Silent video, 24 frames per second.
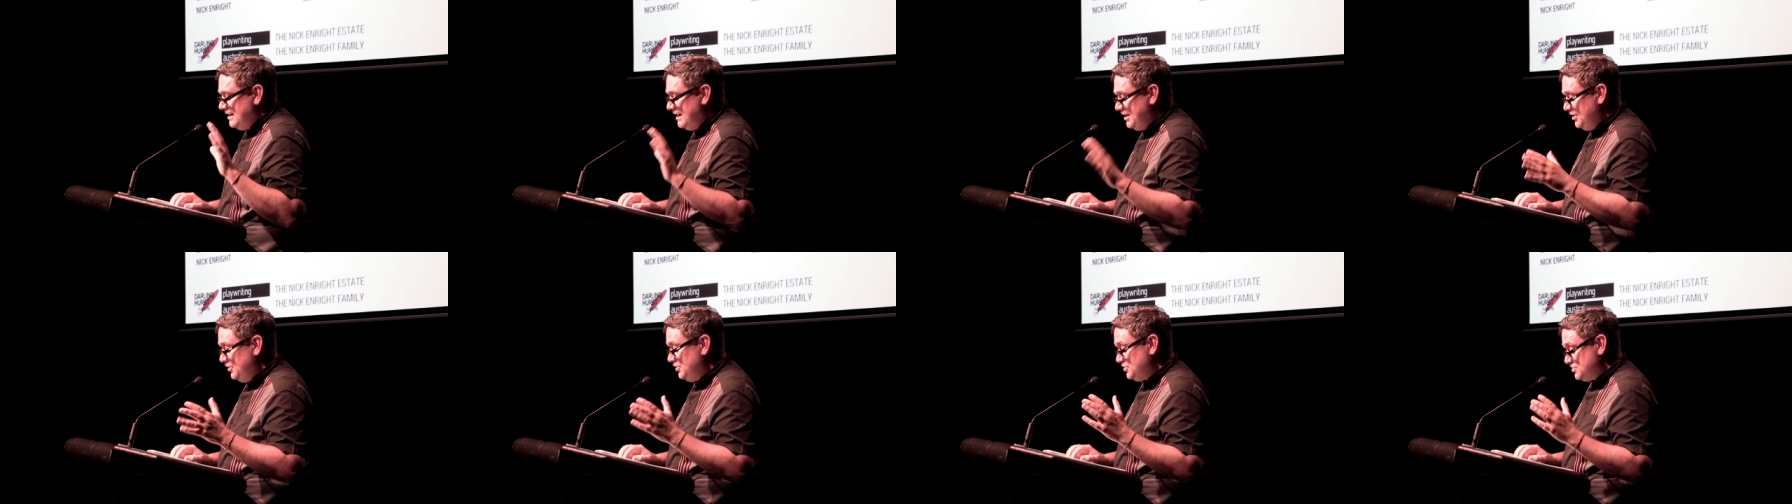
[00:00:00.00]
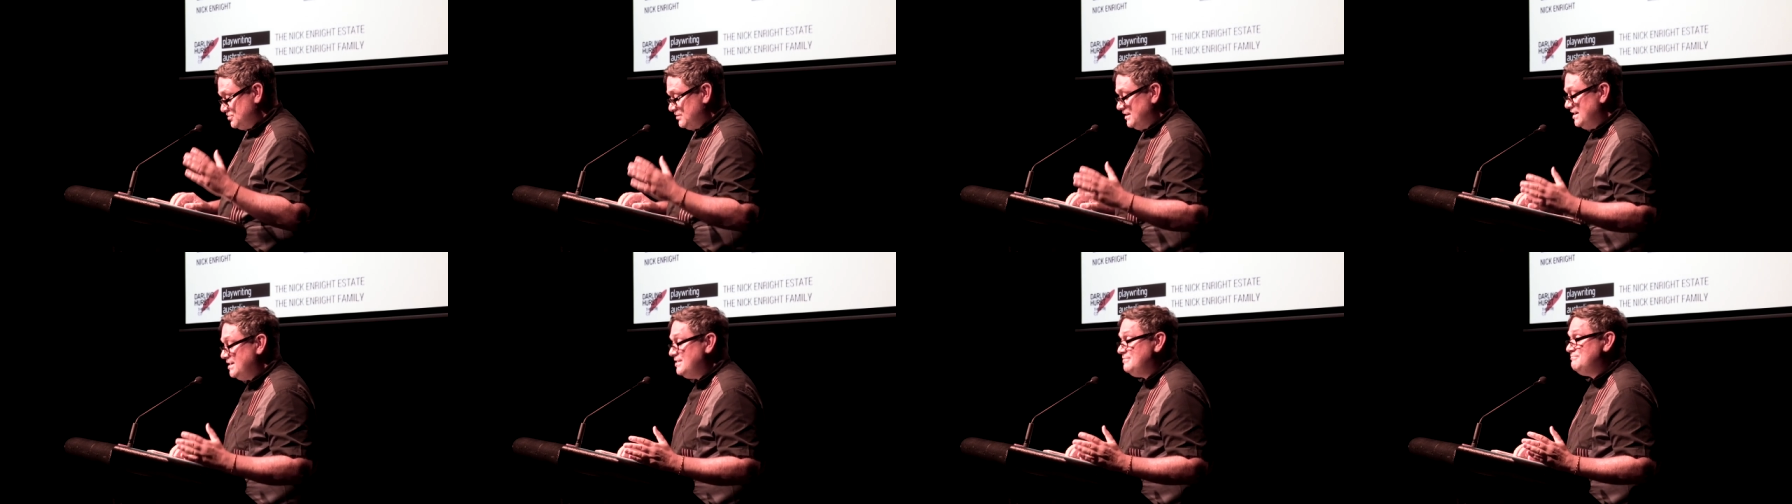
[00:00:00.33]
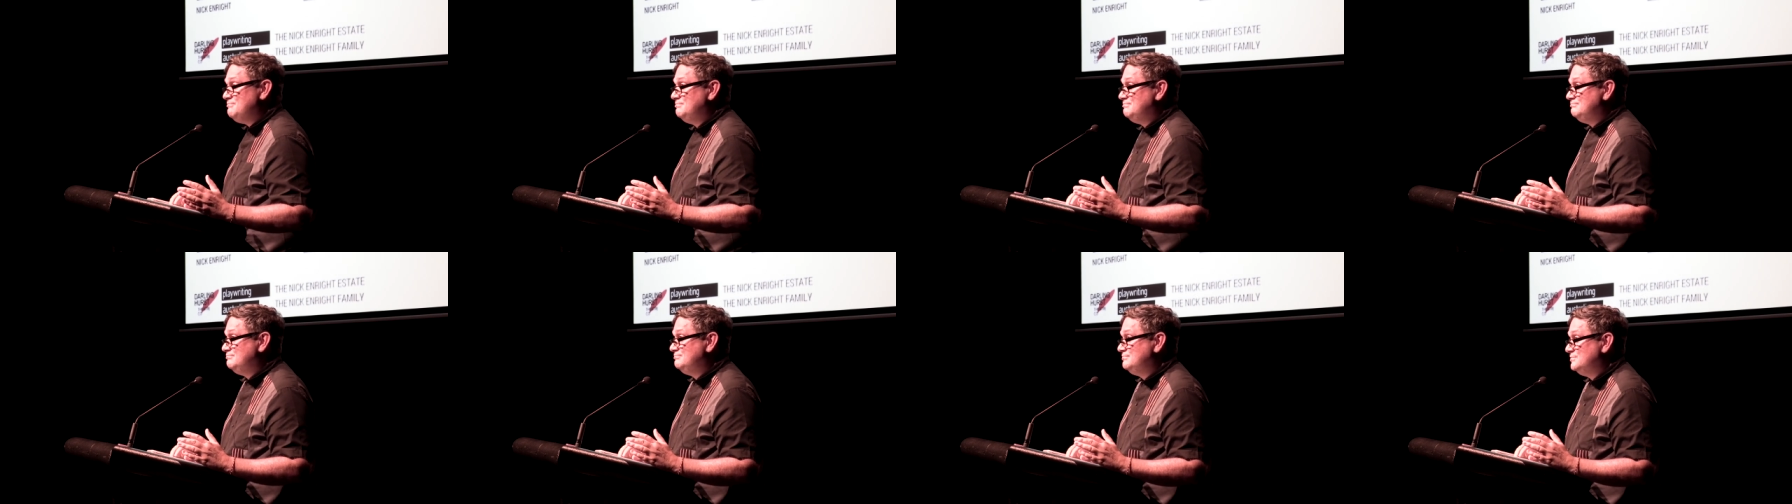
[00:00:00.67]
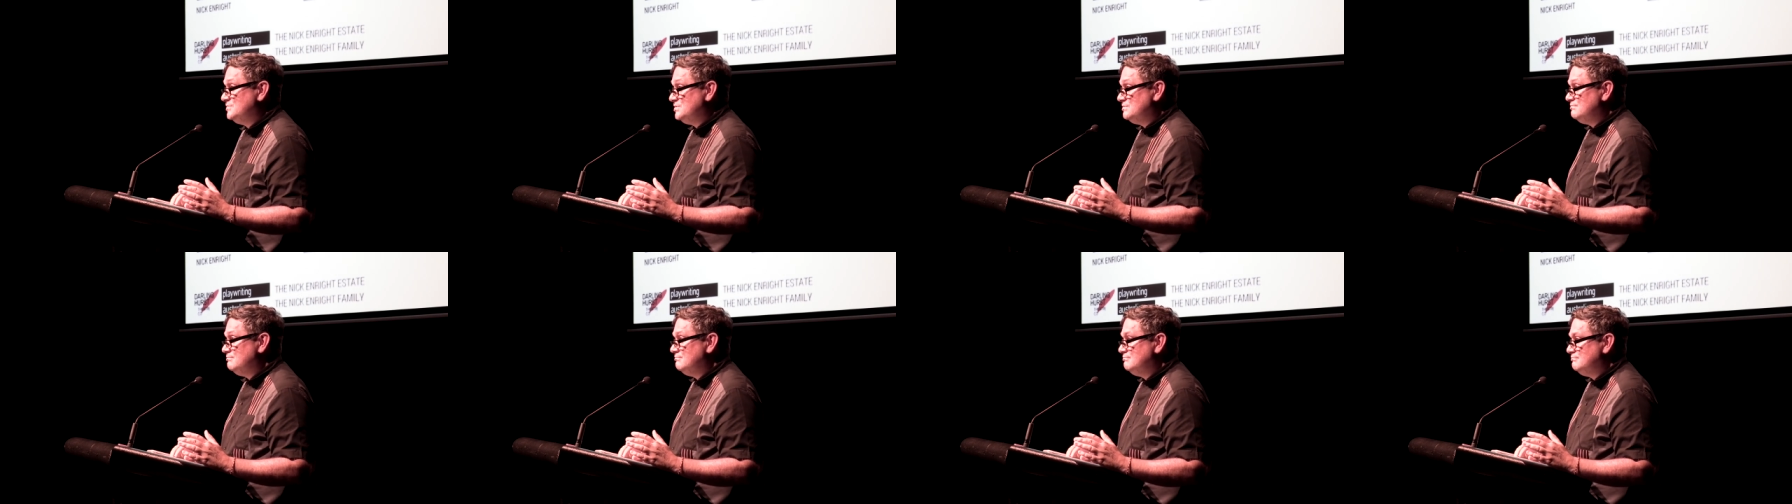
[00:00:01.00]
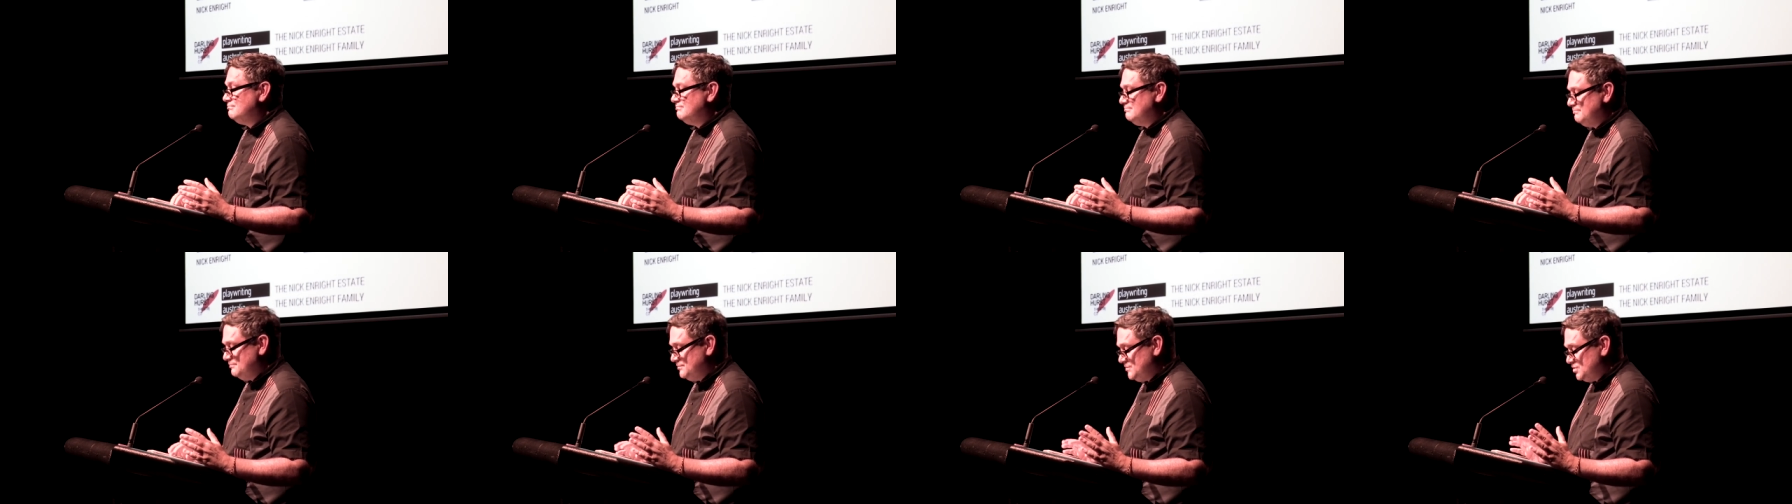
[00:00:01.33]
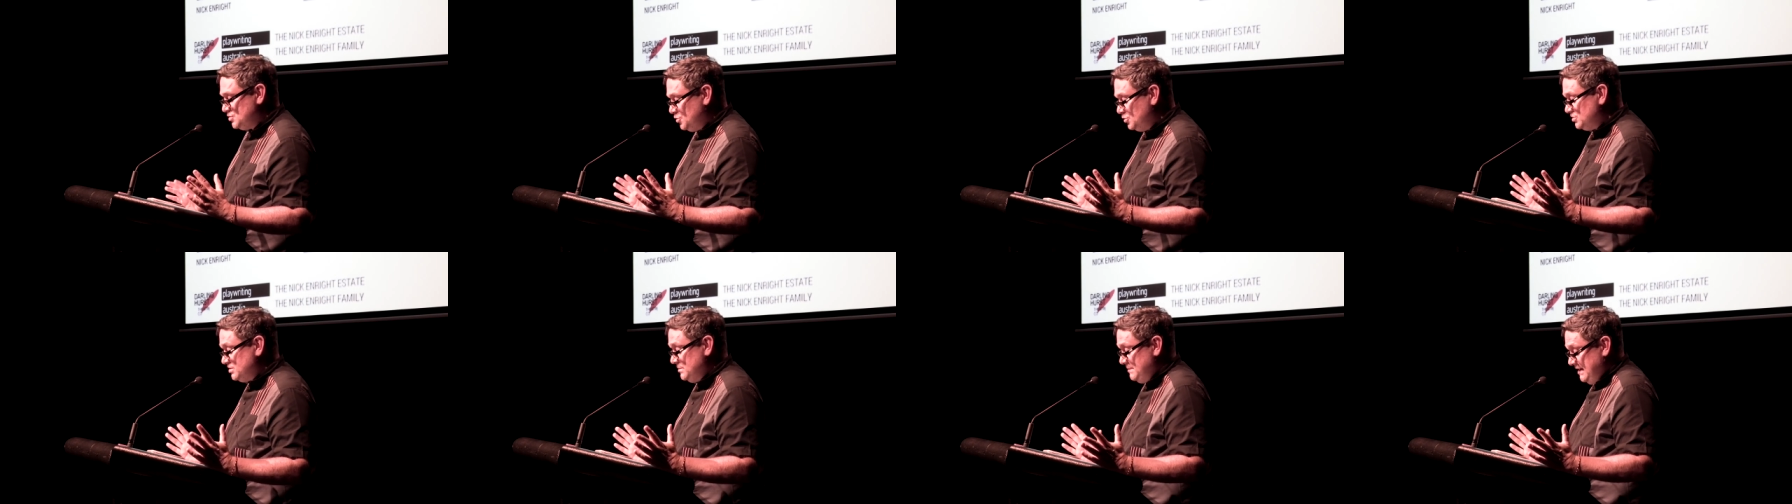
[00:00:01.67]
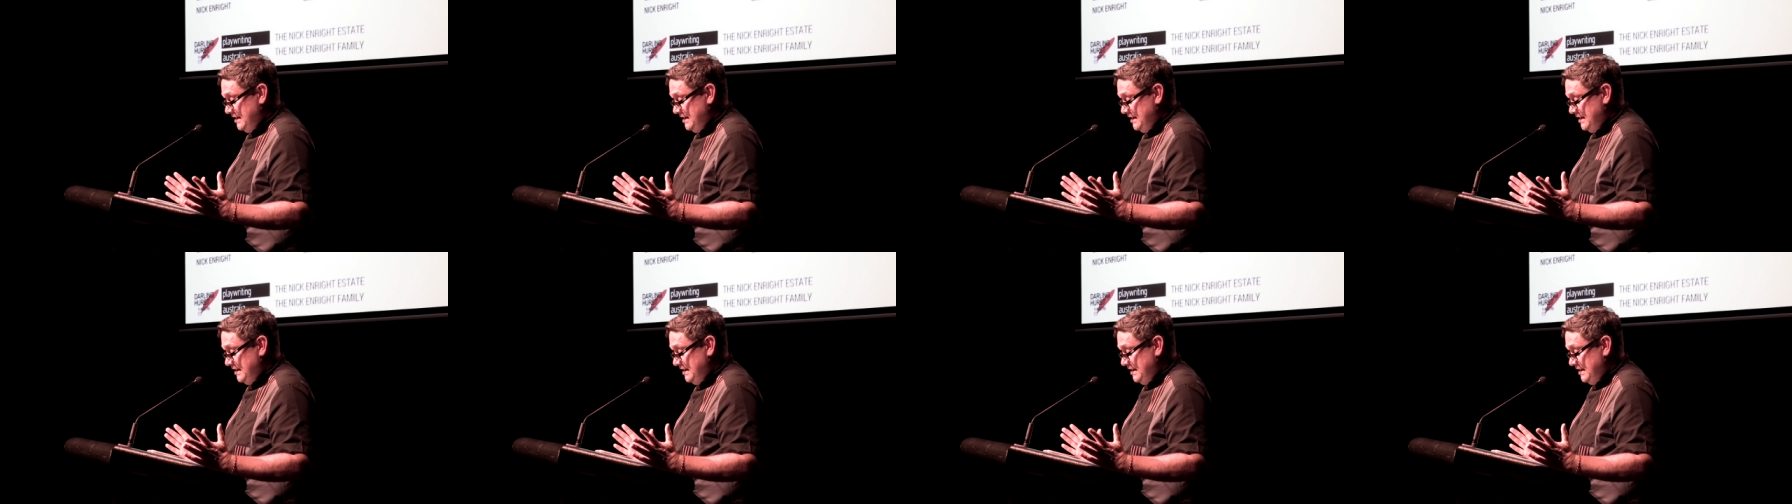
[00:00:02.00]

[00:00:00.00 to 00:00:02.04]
Hello, tree. Talk